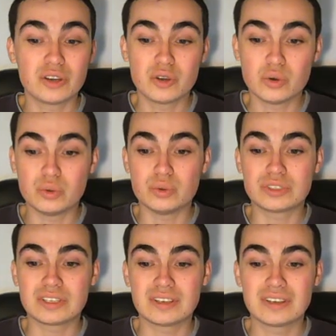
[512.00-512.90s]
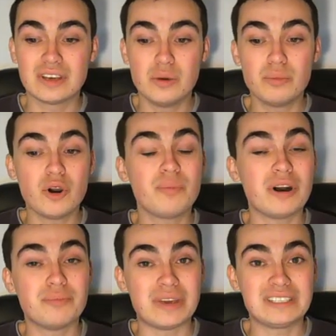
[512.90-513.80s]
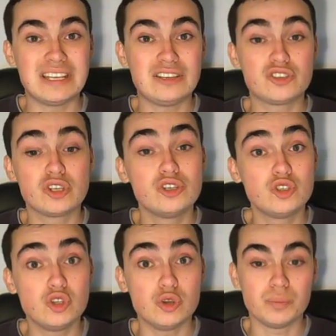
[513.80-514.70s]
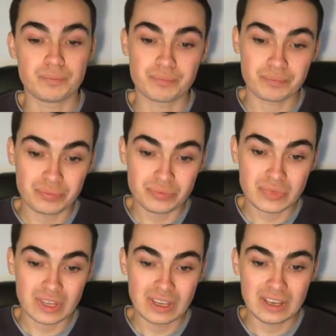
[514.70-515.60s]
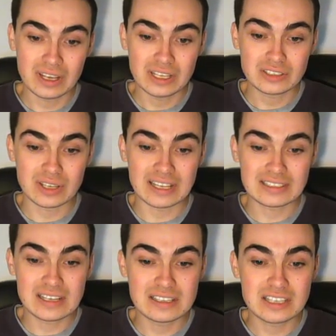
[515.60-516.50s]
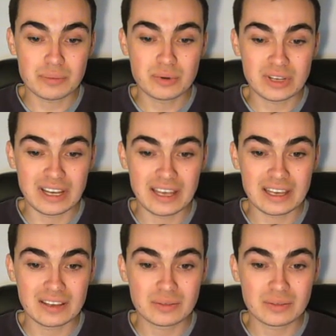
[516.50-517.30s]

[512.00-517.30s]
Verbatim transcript: called pop-up message do. So let's double click,